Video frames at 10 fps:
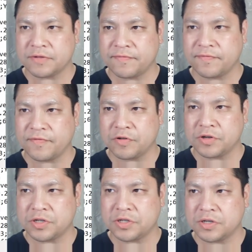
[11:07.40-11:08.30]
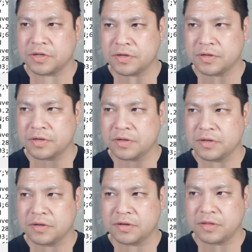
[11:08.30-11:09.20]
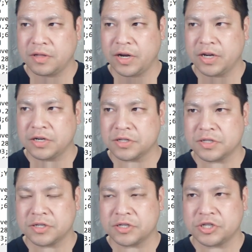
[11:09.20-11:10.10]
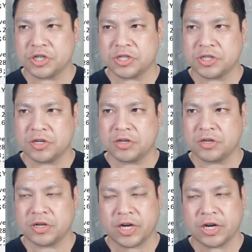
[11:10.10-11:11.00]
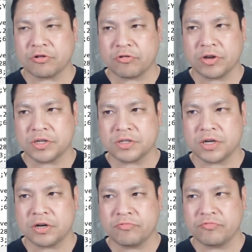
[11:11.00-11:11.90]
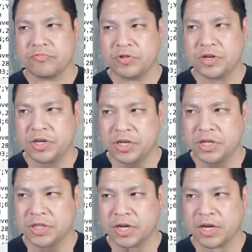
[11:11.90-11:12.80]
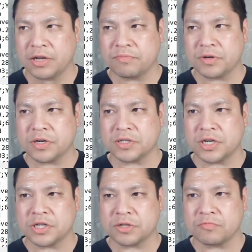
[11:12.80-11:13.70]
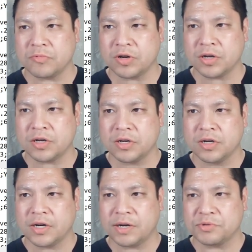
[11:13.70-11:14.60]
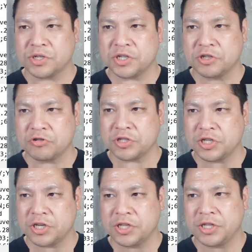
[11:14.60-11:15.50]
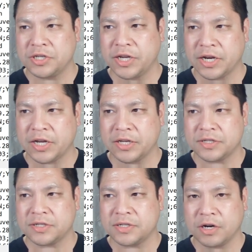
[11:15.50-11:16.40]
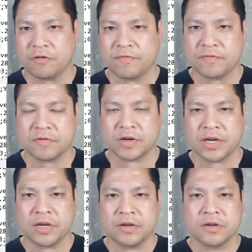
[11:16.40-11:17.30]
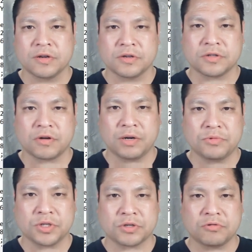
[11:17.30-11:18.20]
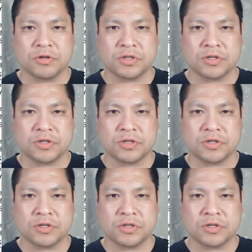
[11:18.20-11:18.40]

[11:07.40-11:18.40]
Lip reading: first line, because this is just the categories. I don't need that, because I'm just interested in the data itself. Okay, so I'm just going